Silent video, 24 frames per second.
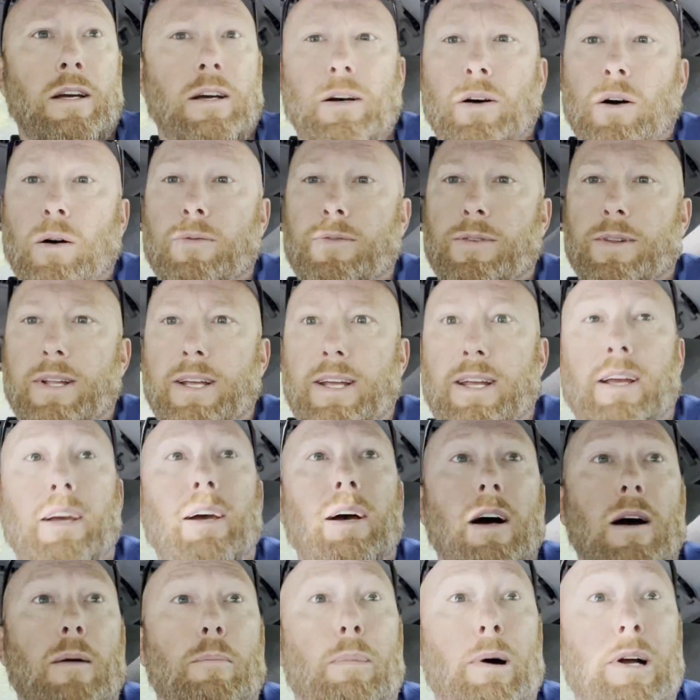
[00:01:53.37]
hopefully,
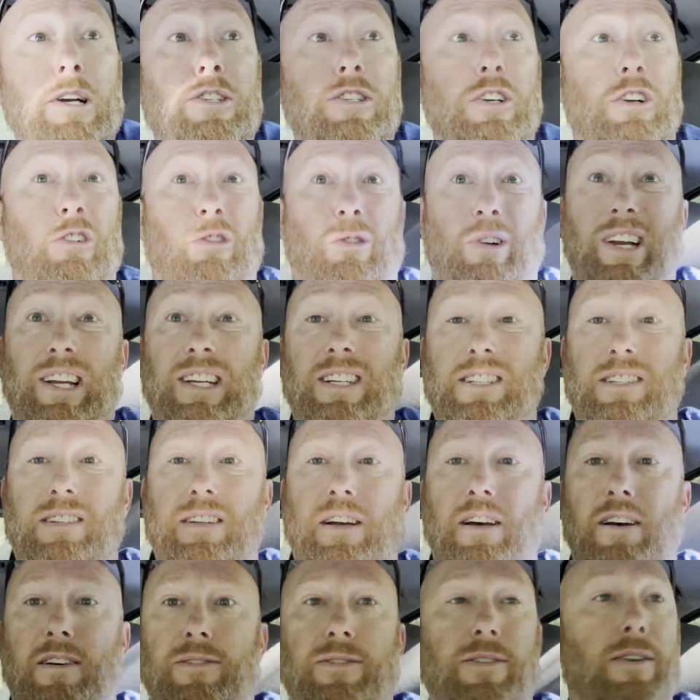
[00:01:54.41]
a bunch of green
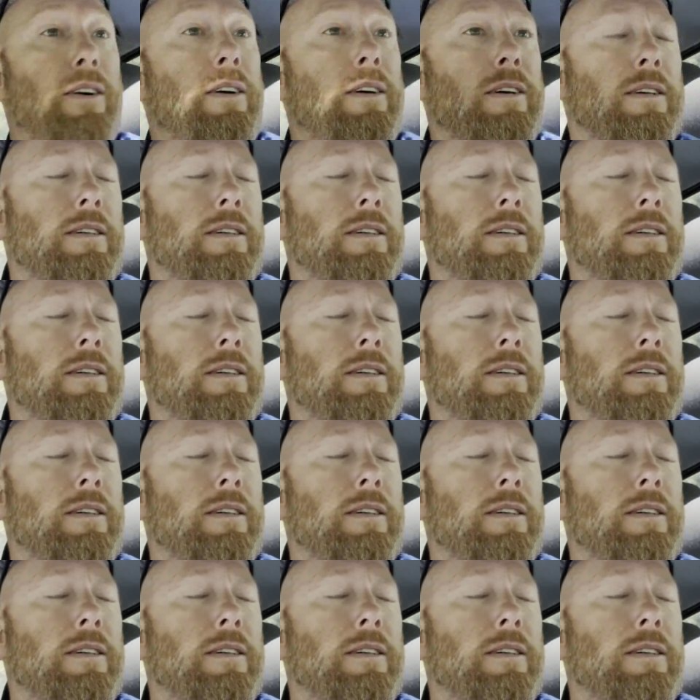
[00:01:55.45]
stuff.